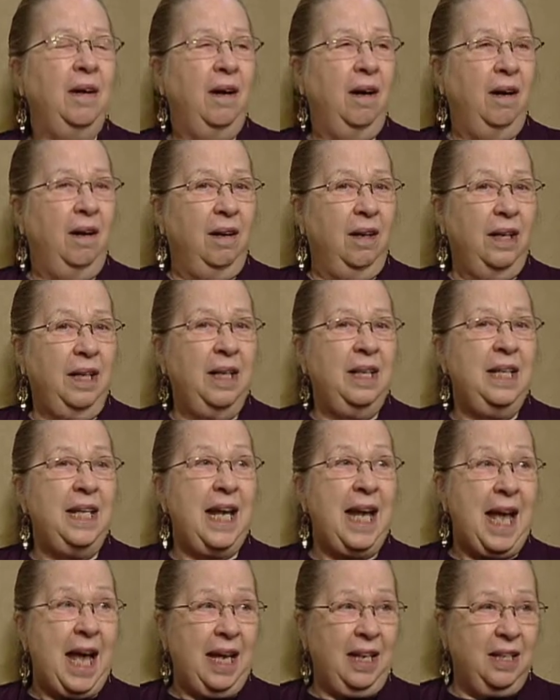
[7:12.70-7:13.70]
uh, in
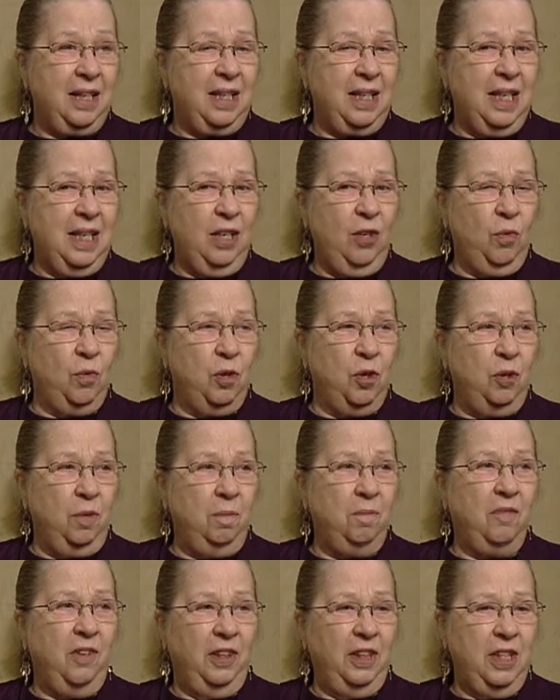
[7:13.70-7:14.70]
the Accotink
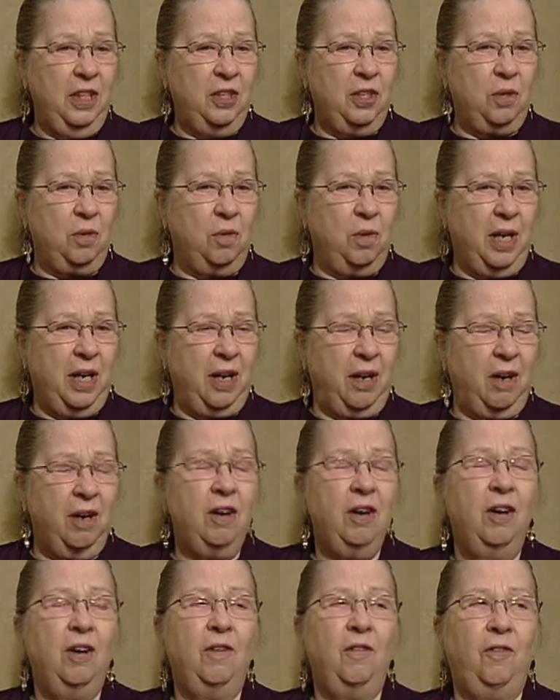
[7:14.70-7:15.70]
Room, Village Square
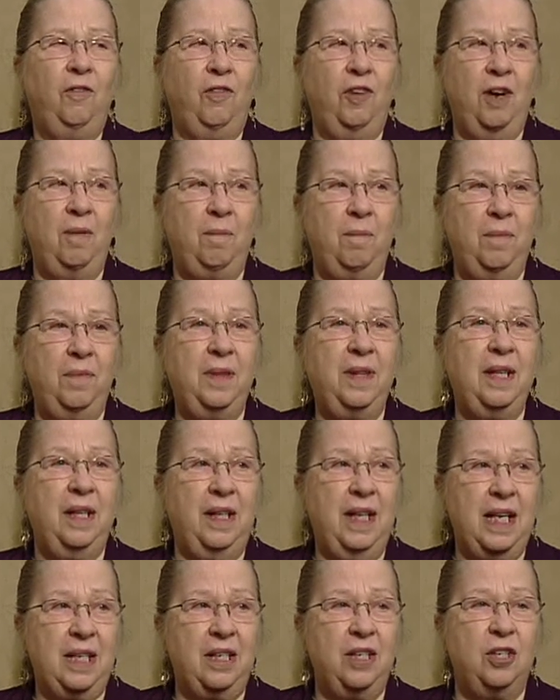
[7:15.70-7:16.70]
from the
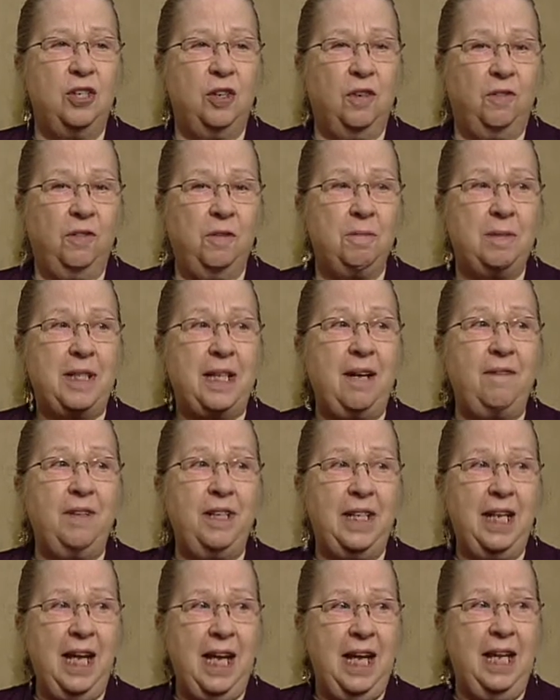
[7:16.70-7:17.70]
lessons are from
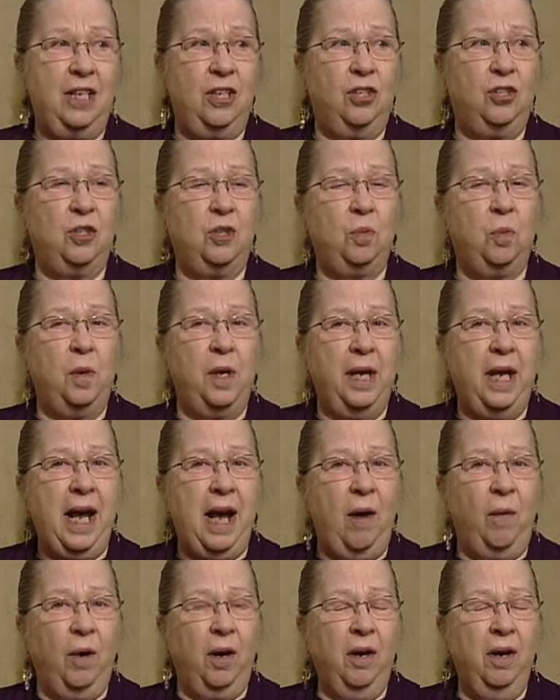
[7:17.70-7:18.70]
7 to 8, just one
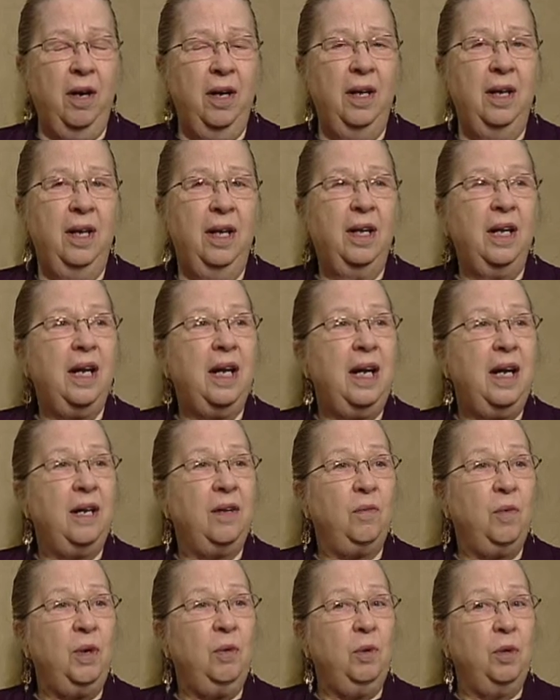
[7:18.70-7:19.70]
hour,
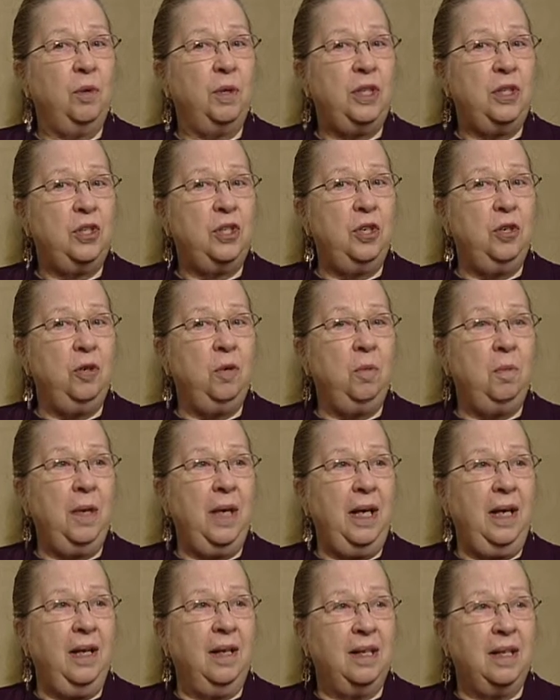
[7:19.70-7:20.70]
and we will resume
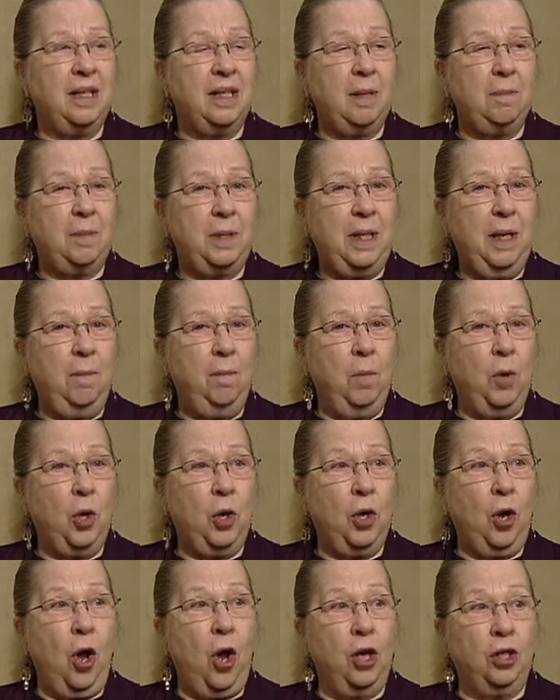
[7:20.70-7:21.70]
in
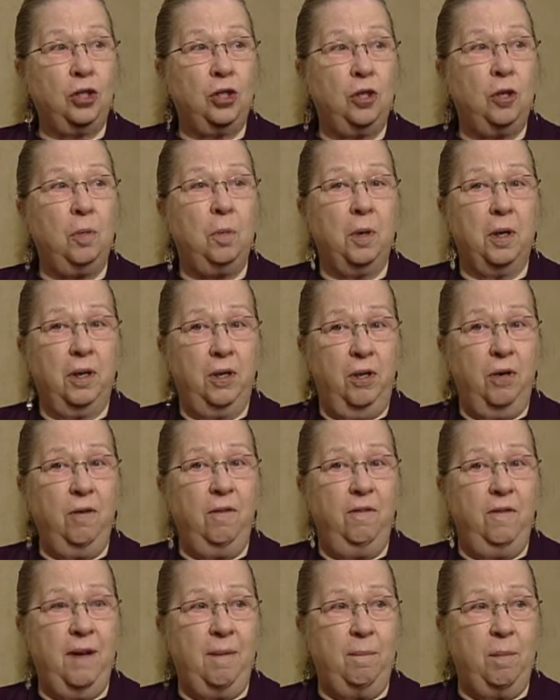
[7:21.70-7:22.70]
September, October, and
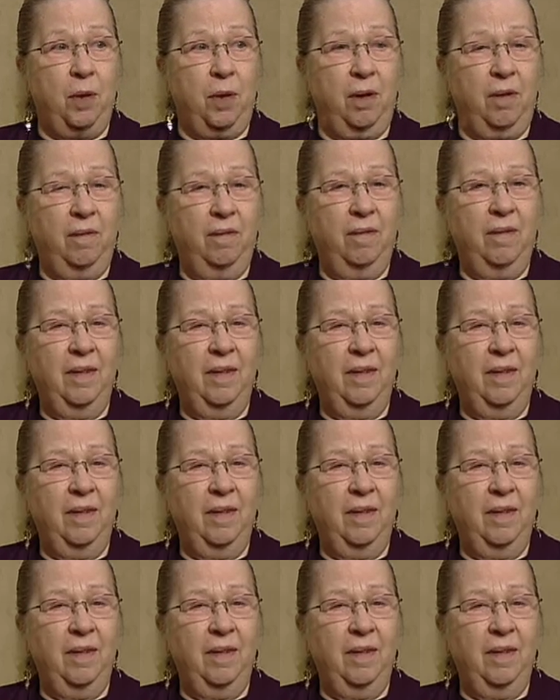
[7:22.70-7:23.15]
November